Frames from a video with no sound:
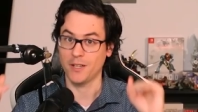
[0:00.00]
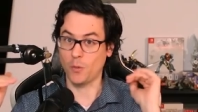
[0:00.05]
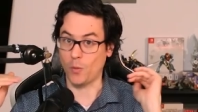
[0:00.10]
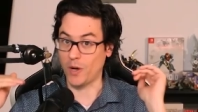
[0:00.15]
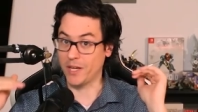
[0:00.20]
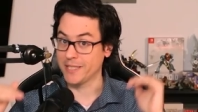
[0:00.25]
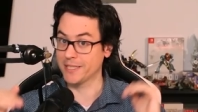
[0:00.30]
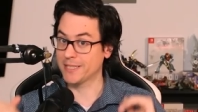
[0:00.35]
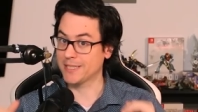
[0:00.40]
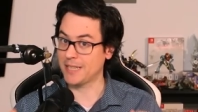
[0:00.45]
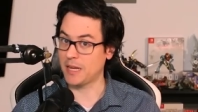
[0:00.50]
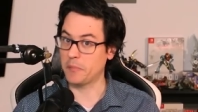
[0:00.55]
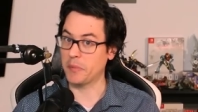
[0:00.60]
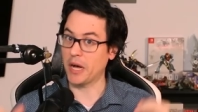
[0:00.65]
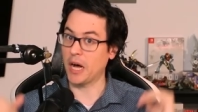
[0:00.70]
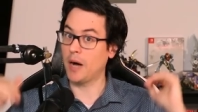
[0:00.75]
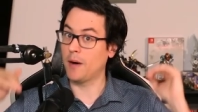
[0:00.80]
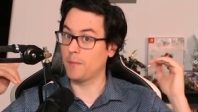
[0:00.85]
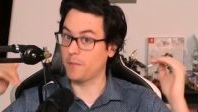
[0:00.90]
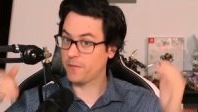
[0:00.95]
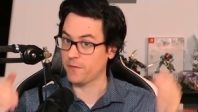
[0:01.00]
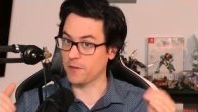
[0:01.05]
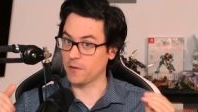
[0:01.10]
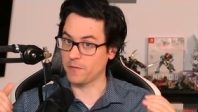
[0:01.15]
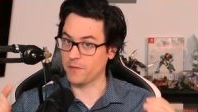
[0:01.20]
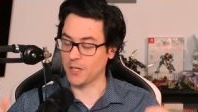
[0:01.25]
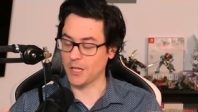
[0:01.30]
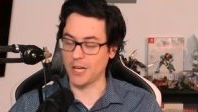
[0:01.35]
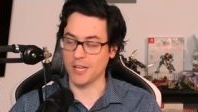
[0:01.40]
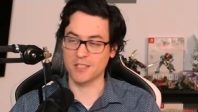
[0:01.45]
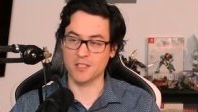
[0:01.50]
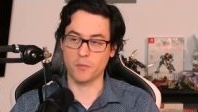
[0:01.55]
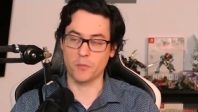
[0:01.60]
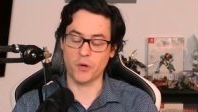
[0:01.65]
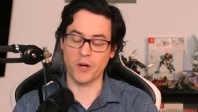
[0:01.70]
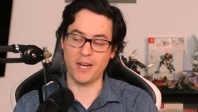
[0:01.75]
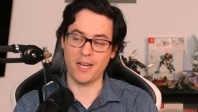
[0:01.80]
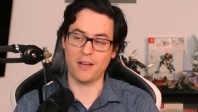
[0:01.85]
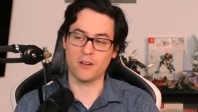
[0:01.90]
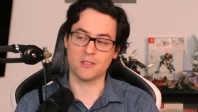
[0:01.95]
One step up from
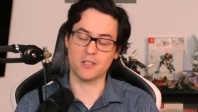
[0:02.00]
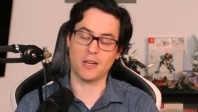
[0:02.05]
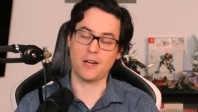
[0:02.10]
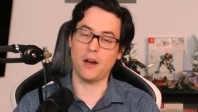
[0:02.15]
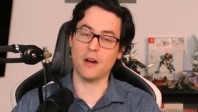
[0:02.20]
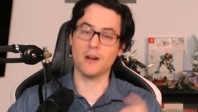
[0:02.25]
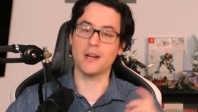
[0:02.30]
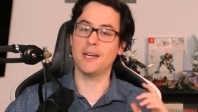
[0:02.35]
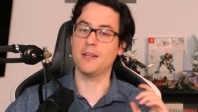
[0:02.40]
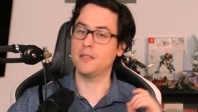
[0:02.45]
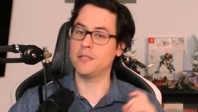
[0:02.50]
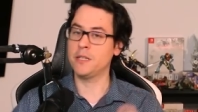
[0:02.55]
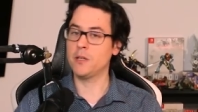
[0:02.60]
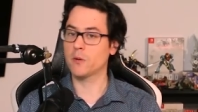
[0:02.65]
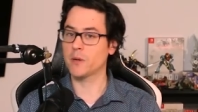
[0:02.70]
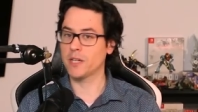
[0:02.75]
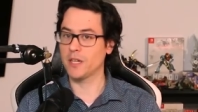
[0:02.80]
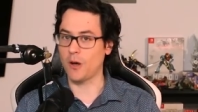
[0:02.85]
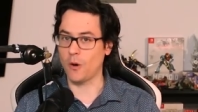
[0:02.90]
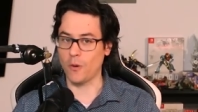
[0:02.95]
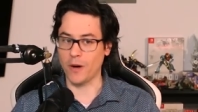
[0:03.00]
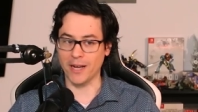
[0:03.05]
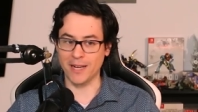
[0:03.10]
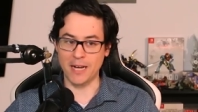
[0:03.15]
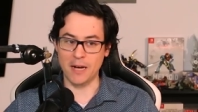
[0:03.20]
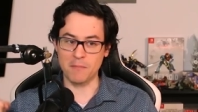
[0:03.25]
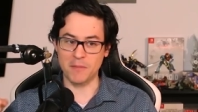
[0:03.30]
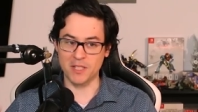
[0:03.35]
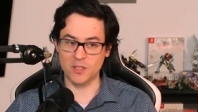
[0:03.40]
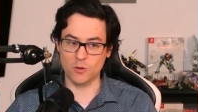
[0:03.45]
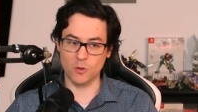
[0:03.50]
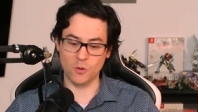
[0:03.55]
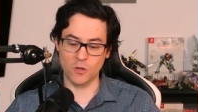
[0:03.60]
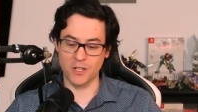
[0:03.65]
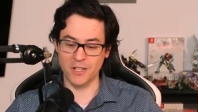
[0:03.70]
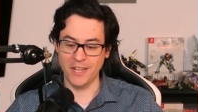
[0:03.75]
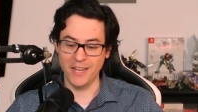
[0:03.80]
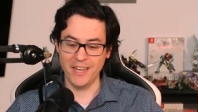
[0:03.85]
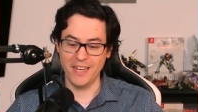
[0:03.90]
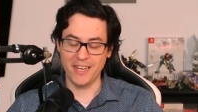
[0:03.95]
Velociprey. I was like, all right, here we go. I got my
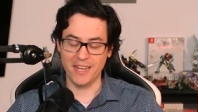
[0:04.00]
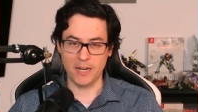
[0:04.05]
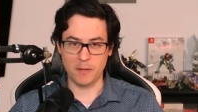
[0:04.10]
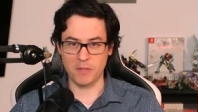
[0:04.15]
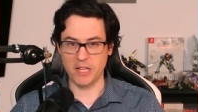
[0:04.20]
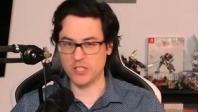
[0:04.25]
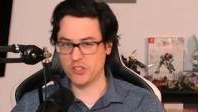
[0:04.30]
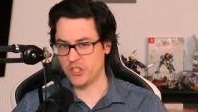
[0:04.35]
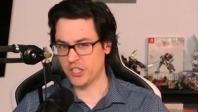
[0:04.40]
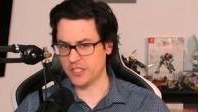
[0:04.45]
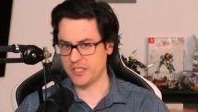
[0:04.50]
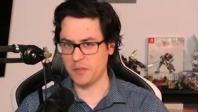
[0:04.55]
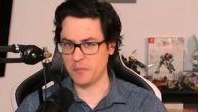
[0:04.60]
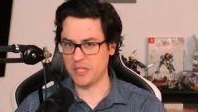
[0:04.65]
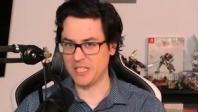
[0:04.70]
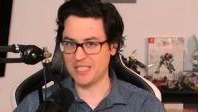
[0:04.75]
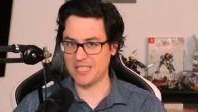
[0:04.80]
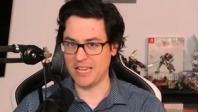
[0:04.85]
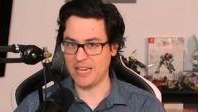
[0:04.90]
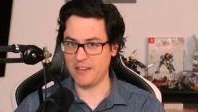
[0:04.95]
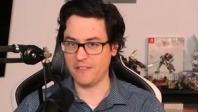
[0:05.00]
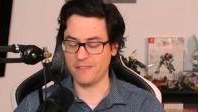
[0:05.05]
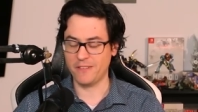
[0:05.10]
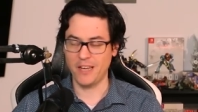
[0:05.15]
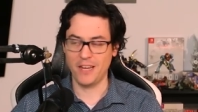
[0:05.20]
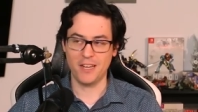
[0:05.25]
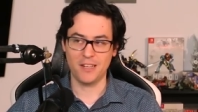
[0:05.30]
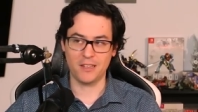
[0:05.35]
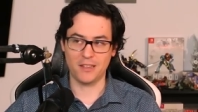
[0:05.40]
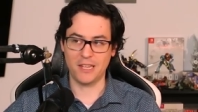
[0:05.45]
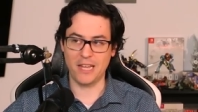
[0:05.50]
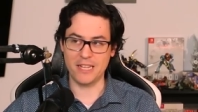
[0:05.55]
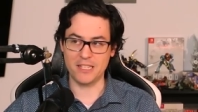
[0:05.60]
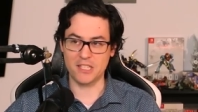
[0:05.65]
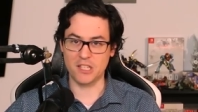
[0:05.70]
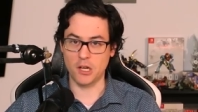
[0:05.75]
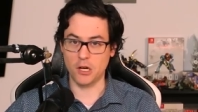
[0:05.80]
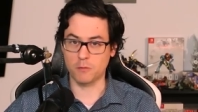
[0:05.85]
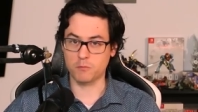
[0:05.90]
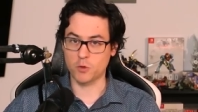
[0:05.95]
sword, and I'm like, just to be safe,
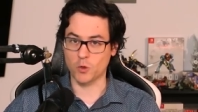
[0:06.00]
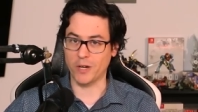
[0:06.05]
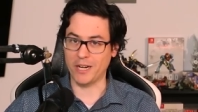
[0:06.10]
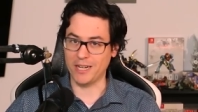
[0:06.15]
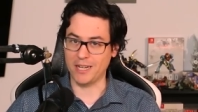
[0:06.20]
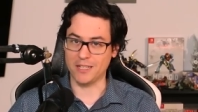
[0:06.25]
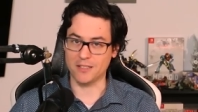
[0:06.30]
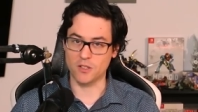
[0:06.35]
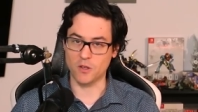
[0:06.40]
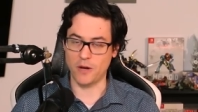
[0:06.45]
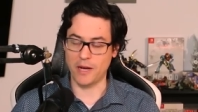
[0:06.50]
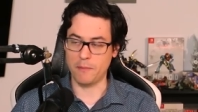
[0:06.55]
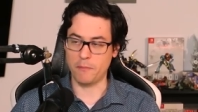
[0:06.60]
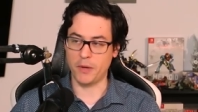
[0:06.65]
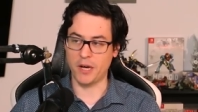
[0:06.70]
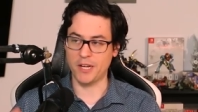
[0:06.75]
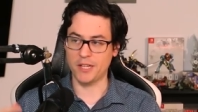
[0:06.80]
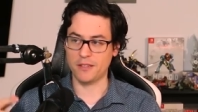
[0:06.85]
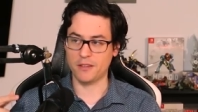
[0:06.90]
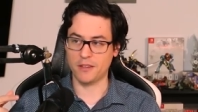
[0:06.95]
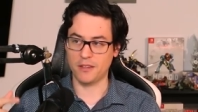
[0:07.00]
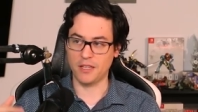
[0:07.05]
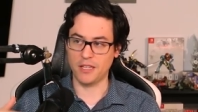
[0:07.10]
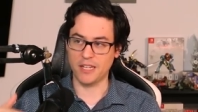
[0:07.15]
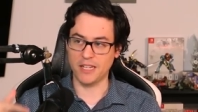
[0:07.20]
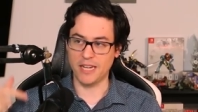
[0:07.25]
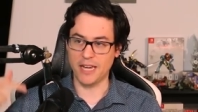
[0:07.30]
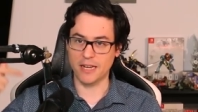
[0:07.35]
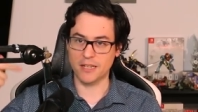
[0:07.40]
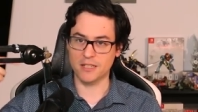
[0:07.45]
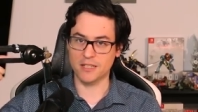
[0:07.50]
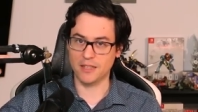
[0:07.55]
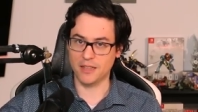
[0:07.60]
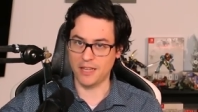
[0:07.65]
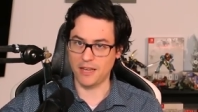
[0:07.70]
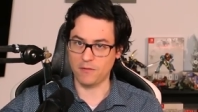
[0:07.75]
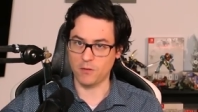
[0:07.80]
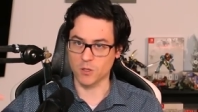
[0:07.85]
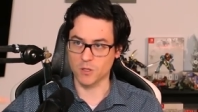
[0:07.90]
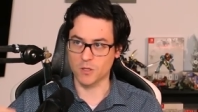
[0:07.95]
let's upgrade it. So I bought the next
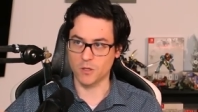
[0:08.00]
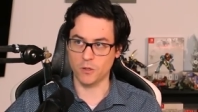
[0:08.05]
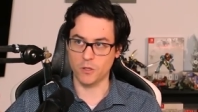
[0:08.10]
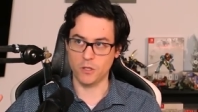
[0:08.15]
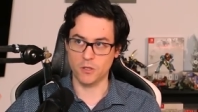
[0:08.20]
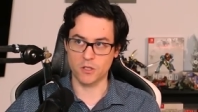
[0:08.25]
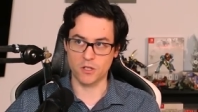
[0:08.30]
level. So you